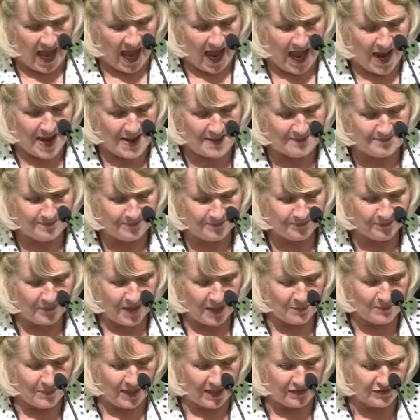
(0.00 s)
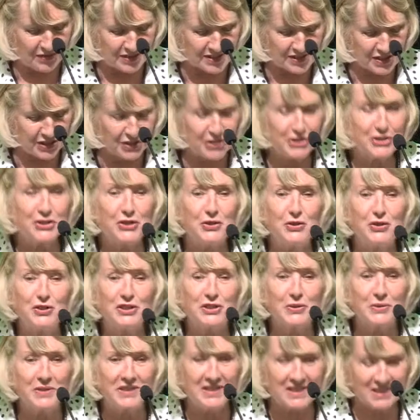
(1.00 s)
Beth is going to talk
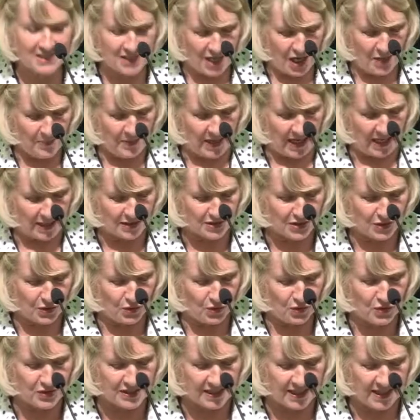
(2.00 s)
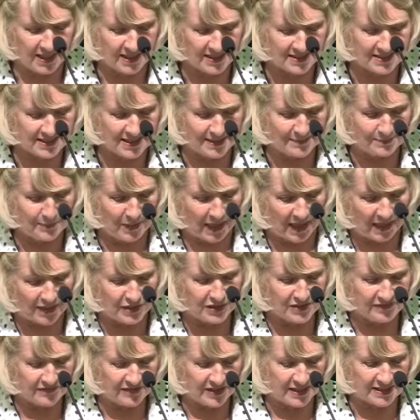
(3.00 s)
to us about organising
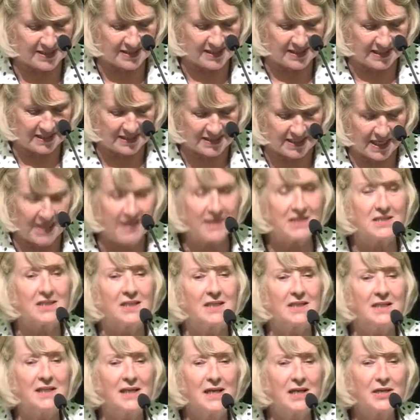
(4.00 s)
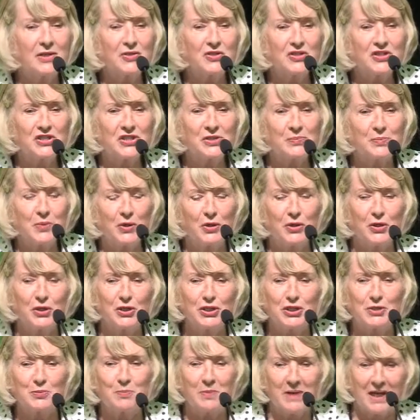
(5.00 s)
biodiversity data to
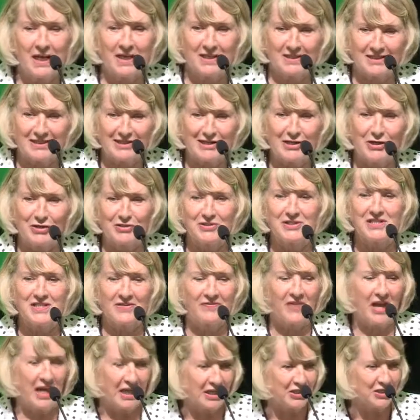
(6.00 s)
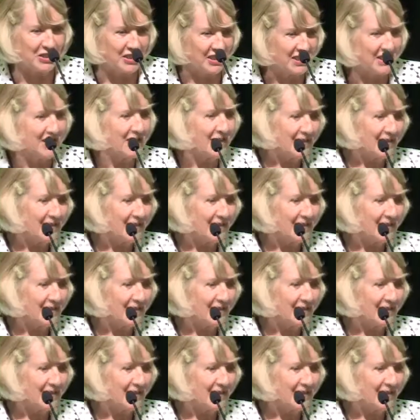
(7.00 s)
support plant conservation.